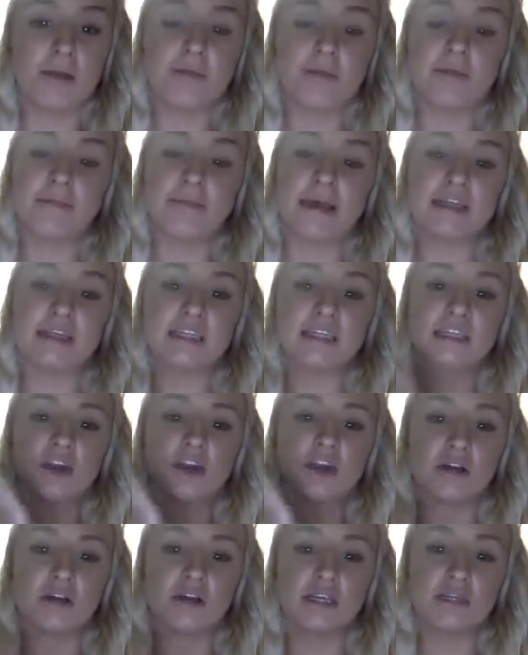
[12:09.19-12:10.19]
We message
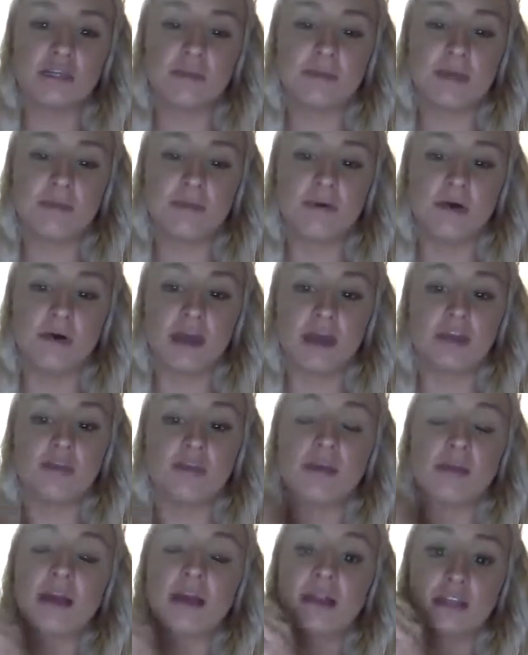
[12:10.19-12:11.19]
all these people, and you
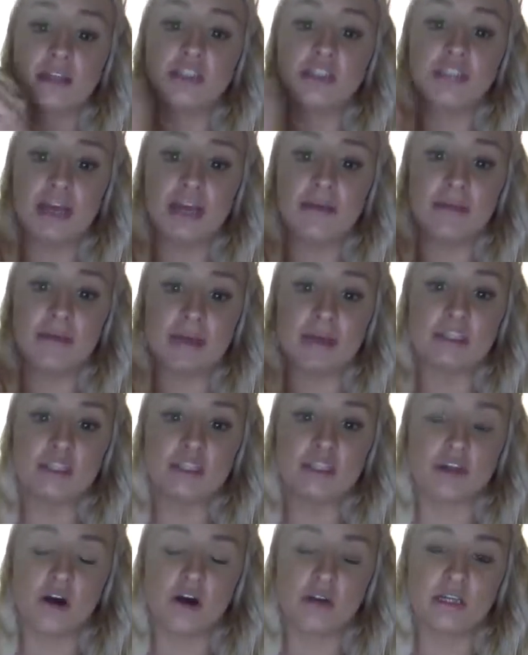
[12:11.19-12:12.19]
might legit
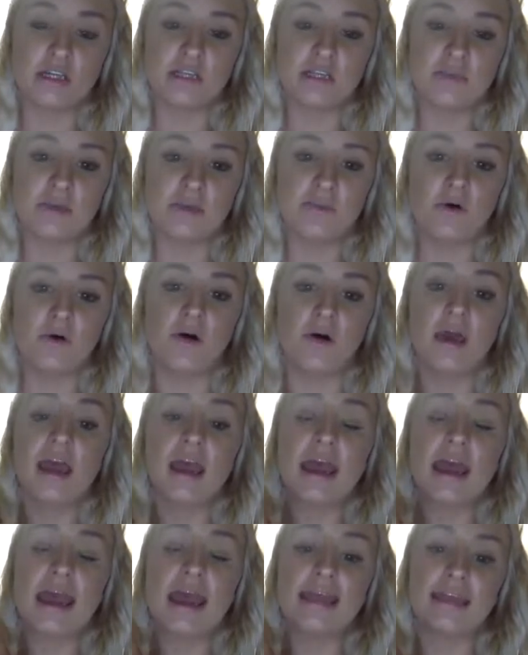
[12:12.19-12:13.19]
message all these people,
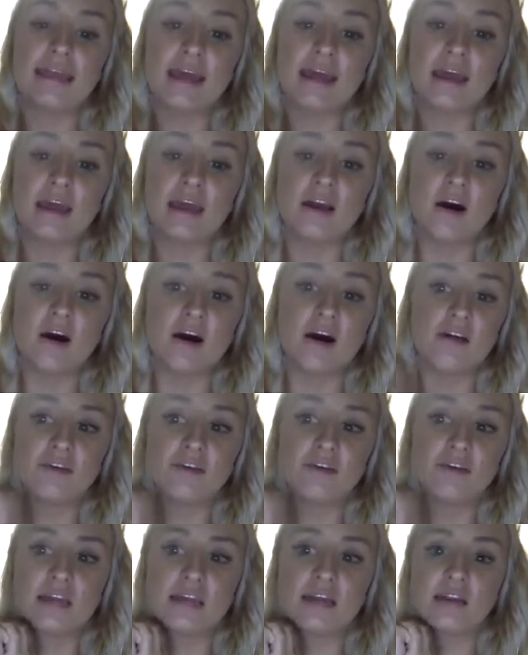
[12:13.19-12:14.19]
and then all of
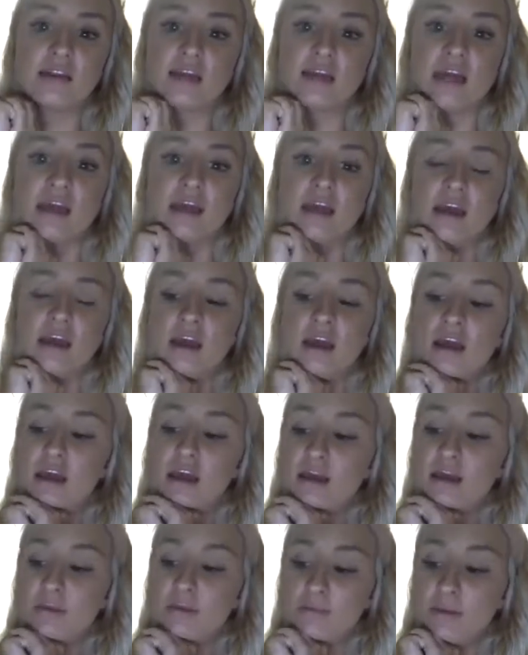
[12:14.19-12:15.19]
a sudden, like,
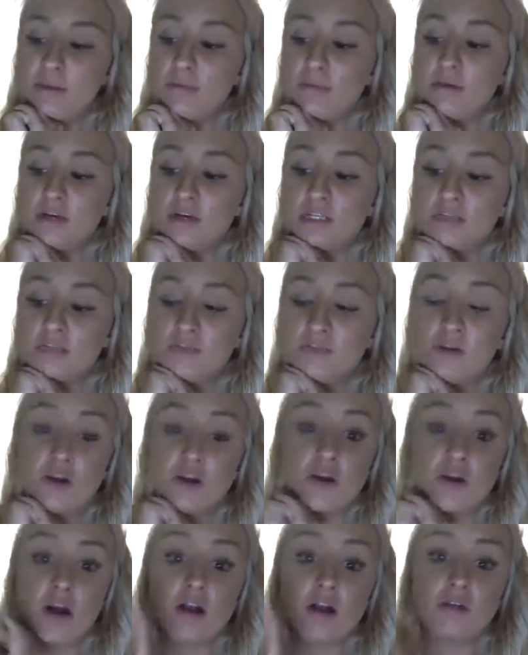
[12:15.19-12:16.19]
people
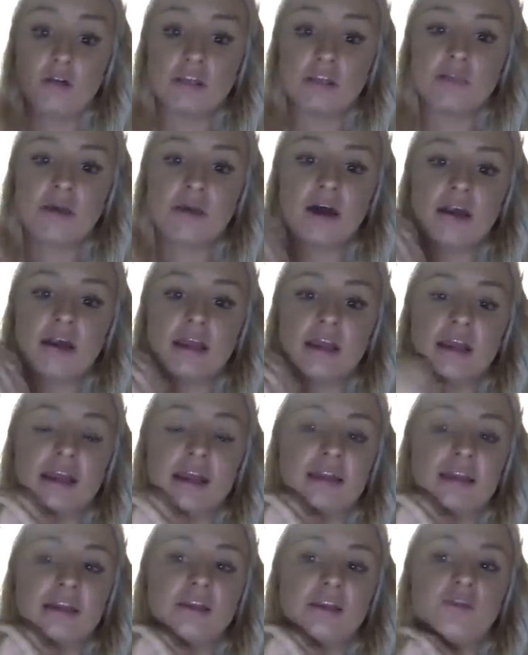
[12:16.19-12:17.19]
are responding,
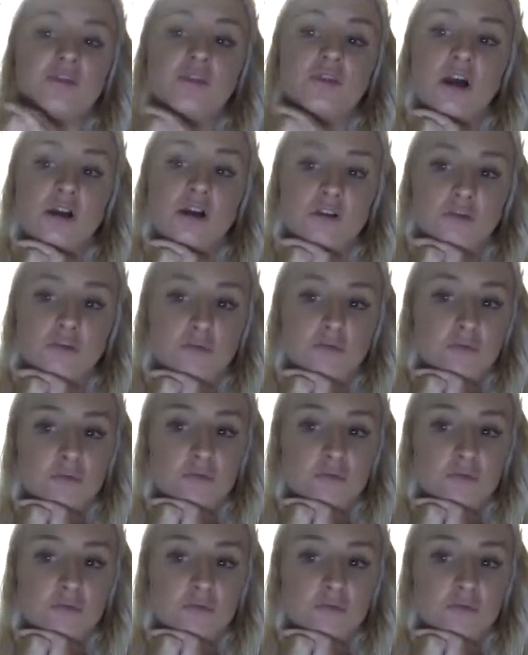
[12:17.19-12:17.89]
and then you go